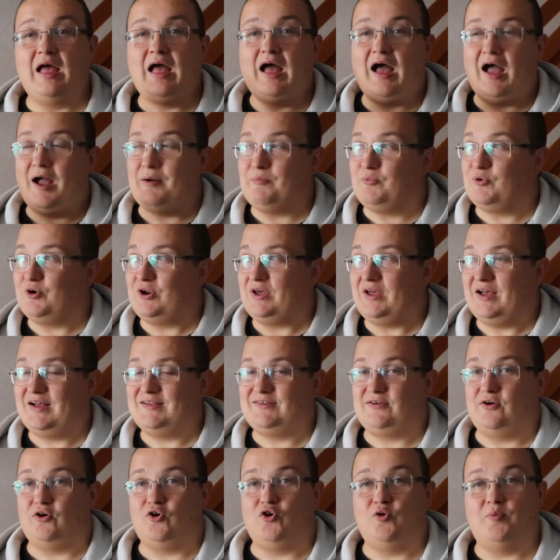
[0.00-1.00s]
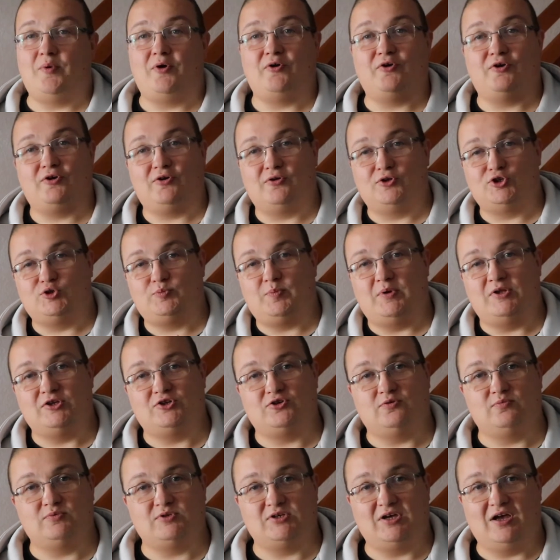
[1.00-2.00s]
I'm going to head home. I'm going to go and spend
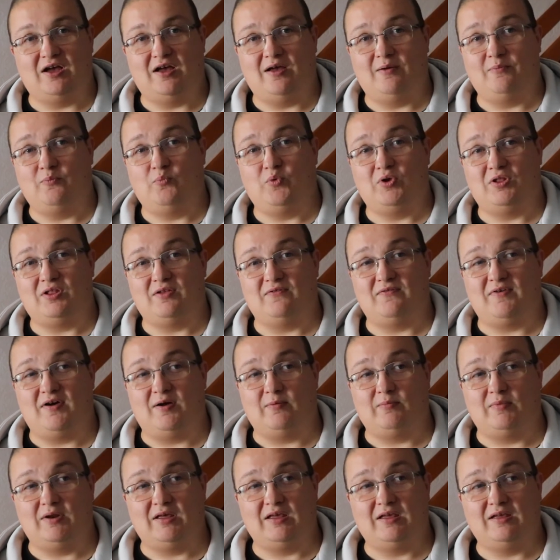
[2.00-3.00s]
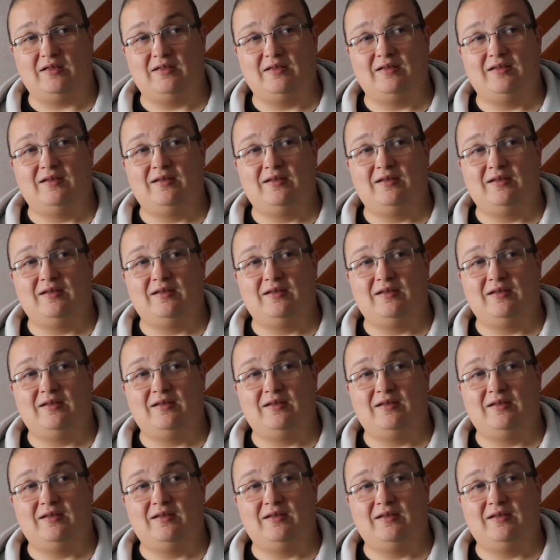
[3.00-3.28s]
some time with the family.